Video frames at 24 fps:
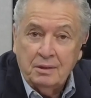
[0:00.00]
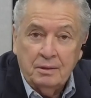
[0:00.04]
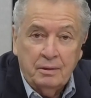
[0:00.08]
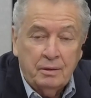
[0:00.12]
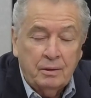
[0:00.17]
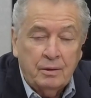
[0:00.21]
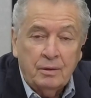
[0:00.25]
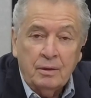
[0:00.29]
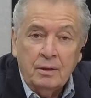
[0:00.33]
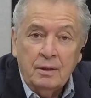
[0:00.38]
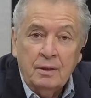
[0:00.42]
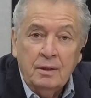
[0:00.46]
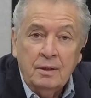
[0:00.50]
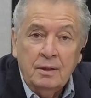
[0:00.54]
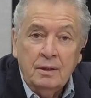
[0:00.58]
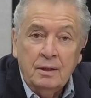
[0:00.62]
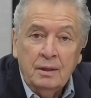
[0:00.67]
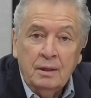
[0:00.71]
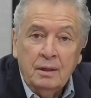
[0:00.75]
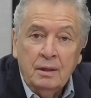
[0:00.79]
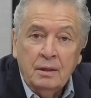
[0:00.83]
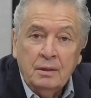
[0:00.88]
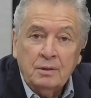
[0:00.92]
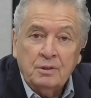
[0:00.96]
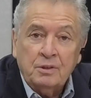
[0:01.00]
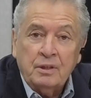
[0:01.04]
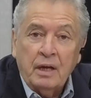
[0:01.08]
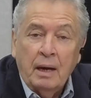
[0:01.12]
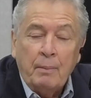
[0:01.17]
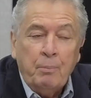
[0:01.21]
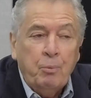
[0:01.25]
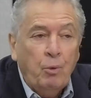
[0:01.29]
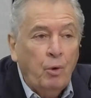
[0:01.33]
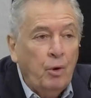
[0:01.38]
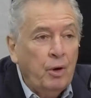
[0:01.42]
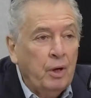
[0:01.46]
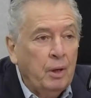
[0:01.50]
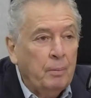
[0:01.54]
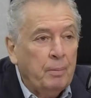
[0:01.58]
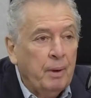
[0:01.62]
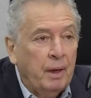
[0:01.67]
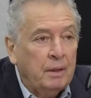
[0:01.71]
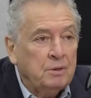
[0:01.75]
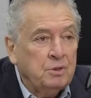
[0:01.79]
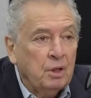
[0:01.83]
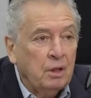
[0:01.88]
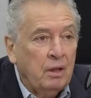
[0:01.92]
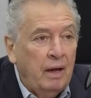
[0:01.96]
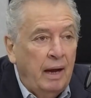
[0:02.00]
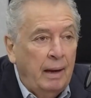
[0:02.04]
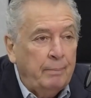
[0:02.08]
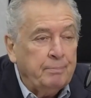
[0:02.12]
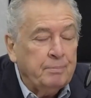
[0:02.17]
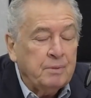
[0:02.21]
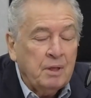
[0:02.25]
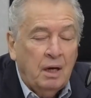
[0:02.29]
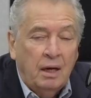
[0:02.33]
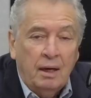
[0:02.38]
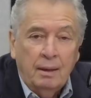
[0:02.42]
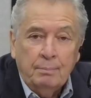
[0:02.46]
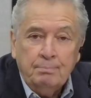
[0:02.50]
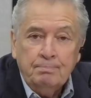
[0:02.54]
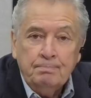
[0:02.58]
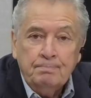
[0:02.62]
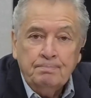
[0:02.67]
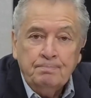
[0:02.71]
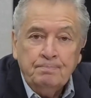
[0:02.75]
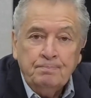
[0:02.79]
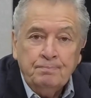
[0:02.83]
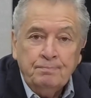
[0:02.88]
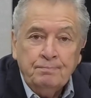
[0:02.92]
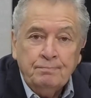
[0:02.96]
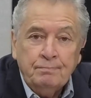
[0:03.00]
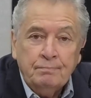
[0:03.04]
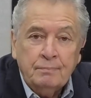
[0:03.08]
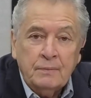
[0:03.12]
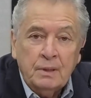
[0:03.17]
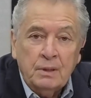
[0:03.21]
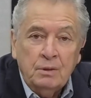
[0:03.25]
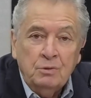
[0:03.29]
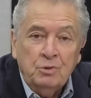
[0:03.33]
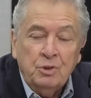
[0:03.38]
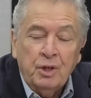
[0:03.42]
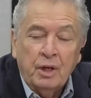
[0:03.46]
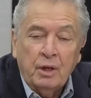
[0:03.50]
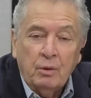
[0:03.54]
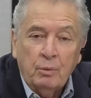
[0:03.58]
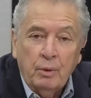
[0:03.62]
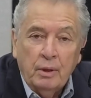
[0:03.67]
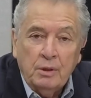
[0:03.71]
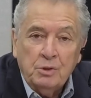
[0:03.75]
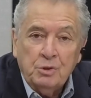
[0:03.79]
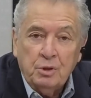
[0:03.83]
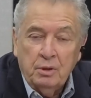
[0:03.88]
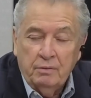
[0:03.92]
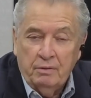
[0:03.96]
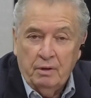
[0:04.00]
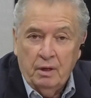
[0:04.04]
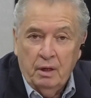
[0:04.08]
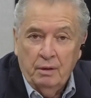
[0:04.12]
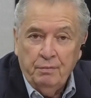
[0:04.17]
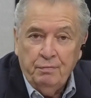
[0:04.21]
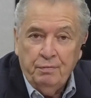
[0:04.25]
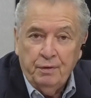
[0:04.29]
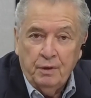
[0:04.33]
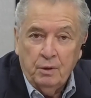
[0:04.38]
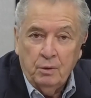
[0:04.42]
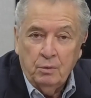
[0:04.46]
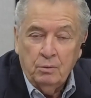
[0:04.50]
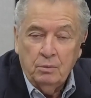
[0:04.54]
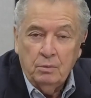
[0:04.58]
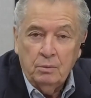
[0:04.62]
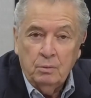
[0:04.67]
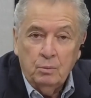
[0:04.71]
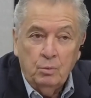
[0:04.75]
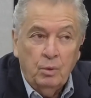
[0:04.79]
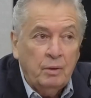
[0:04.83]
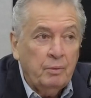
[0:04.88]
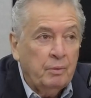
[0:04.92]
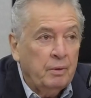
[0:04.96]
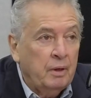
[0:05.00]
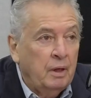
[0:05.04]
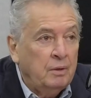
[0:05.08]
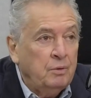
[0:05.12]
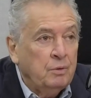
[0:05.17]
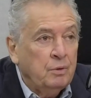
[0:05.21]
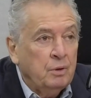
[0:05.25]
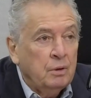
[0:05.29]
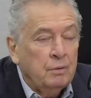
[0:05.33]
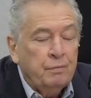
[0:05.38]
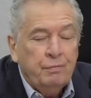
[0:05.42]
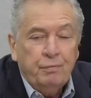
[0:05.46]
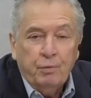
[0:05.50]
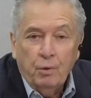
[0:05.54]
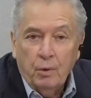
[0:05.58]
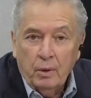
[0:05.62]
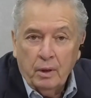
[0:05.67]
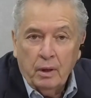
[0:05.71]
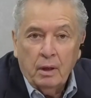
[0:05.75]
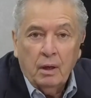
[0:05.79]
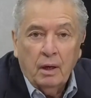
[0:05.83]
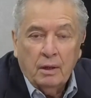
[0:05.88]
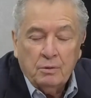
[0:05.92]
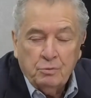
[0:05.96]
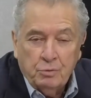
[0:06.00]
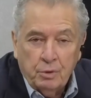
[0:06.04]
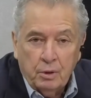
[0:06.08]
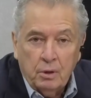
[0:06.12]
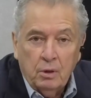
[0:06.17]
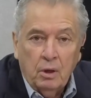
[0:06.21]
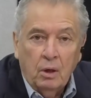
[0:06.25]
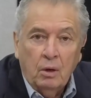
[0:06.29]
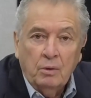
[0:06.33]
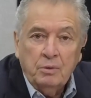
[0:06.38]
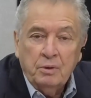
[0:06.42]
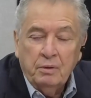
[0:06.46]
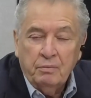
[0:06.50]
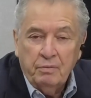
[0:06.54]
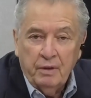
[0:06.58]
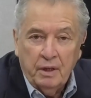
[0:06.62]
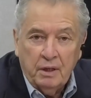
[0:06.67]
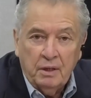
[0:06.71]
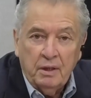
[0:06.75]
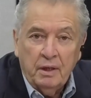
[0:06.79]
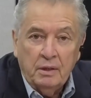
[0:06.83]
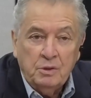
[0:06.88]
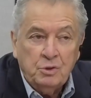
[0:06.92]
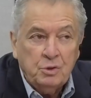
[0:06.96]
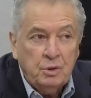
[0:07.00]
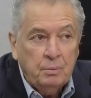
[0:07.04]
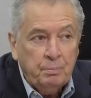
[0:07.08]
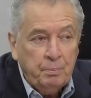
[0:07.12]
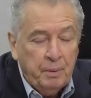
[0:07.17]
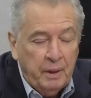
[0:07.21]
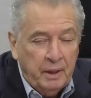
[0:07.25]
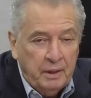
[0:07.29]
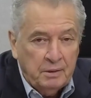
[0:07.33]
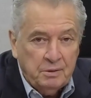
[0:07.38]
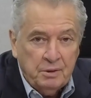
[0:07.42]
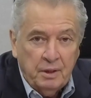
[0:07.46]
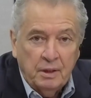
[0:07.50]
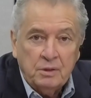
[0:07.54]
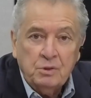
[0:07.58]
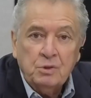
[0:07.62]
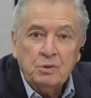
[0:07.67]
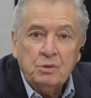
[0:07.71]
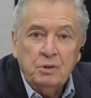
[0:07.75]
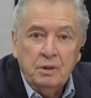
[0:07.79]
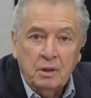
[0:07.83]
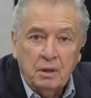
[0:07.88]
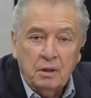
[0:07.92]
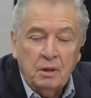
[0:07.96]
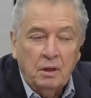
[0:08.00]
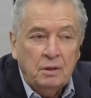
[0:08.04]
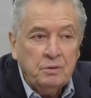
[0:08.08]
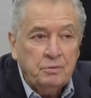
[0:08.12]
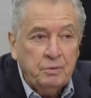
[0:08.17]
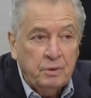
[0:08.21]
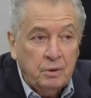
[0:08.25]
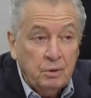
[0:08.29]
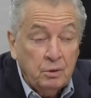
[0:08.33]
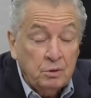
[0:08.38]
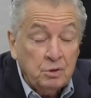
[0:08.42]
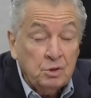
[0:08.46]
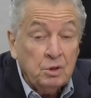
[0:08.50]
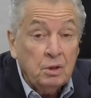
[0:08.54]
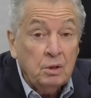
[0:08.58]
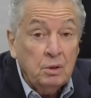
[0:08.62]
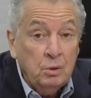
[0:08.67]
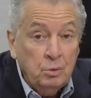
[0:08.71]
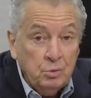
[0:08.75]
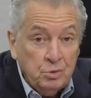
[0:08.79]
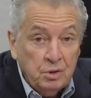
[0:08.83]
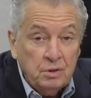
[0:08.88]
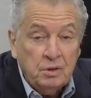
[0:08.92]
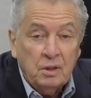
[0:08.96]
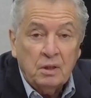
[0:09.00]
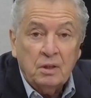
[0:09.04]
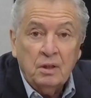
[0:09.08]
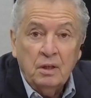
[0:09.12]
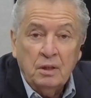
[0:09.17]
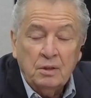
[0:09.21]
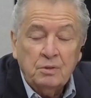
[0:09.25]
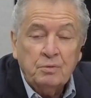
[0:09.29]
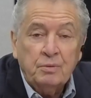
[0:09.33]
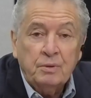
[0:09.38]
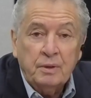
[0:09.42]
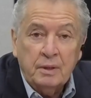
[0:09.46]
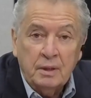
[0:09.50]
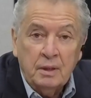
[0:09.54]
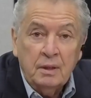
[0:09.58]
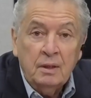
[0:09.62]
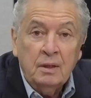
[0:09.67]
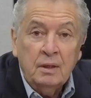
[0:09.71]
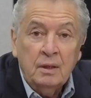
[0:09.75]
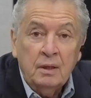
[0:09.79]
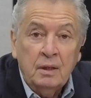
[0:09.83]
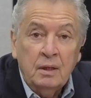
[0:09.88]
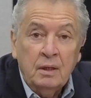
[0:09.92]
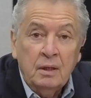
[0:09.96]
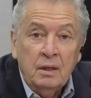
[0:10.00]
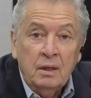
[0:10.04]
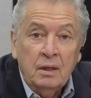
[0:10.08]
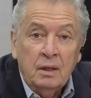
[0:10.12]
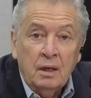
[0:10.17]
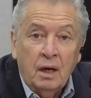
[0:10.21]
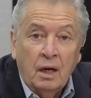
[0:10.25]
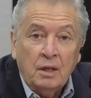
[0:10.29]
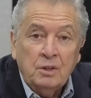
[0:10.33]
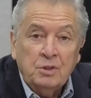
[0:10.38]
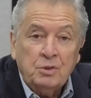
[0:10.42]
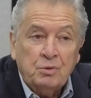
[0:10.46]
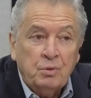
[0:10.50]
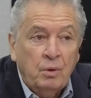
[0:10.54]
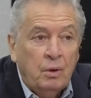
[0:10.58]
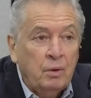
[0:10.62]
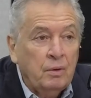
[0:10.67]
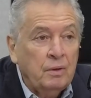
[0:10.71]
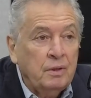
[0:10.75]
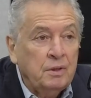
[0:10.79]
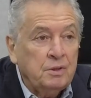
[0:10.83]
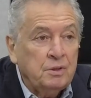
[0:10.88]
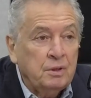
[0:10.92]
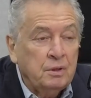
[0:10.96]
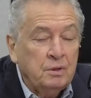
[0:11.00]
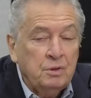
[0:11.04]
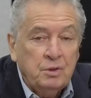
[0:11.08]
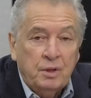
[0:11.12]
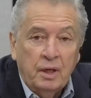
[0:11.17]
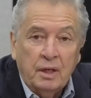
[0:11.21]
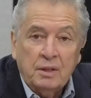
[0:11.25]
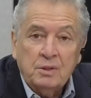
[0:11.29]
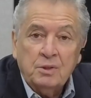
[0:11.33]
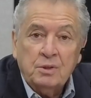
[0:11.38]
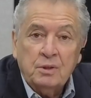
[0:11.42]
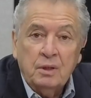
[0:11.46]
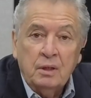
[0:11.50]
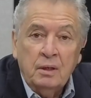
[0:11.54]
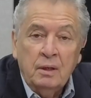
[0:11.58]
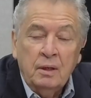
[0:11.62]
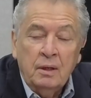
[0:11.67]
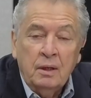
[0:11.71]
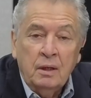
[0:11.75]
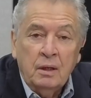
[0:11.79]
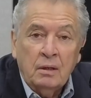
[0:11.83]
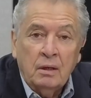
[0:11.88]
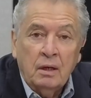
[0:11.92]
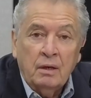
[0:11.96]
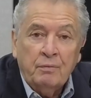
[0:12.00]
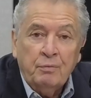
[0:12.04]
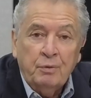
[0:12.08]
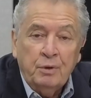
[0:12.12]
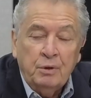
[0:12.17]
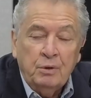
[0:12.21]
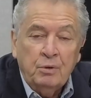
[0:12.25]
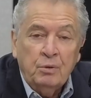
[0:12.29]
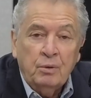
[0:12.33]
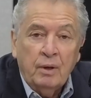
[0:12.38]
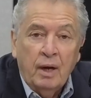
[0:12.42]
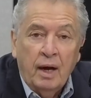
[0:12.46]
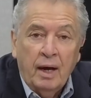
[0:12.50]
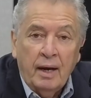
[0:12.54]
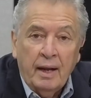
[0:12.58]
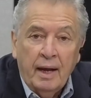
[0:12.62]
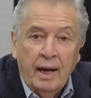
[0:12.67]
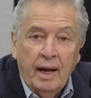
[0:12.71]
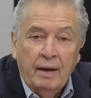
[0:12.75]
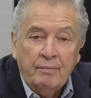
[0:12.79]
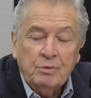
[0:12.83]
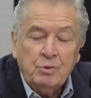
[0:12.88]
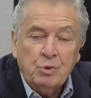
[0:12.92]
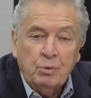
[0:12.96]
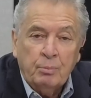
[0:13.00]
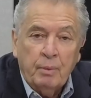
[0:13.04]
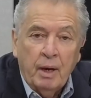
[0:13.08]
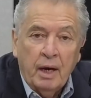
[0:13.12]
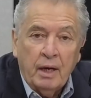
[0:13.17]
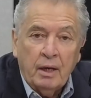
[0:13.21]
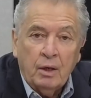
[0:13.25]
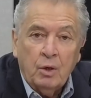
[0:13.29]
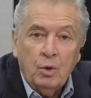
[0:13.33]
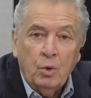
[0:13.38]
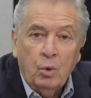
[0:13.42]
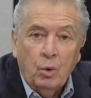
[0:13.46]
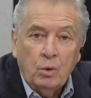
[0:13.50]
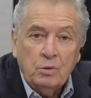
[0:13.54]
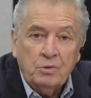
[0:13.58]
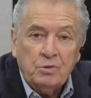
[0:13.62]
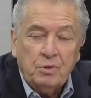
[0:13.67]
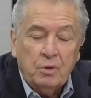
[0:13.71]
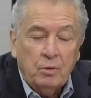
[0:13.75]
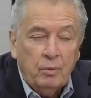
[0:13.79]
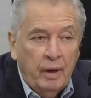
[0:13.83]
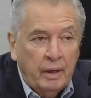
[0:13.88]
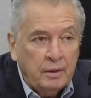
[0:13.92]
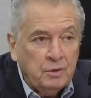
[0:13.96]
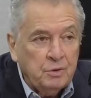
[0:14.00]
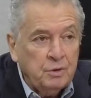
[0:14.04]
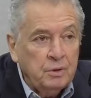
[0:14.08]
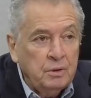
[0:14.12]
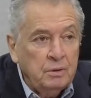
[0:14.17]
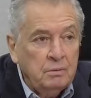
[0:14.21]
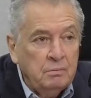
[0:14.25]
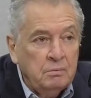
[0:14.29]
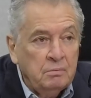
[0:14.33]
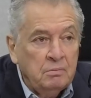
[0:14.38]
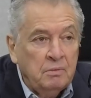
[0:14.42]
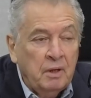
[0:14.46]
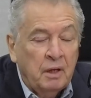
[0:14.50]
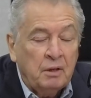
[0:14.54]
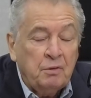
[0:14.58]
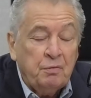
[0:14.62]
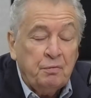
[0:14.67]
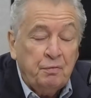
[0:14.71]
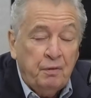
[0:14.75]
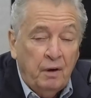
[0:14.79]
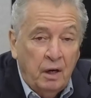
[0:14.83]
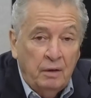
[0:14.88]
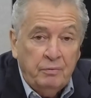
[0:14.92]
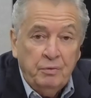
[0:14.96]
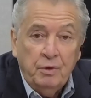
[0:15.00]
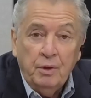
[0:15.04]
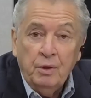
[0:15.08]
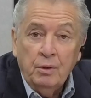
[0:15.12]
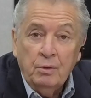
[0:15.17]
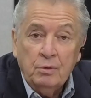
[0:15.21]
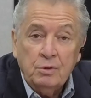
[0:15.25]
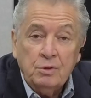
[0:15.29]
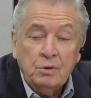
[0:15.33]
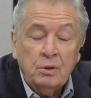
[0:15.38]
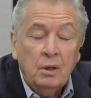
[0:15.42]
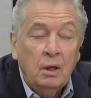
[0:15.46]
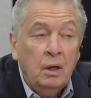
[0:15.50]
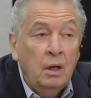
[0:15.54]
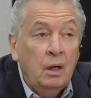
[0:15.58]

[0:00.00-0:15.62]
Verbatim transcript: here? Stop worrying about your laptop, generation of iPhone, whether or not you can afford an electric car on your vacation. Pay attention to your country because you're losing your country. I strongly suggest that if we do not have a dramatic course correction next five years,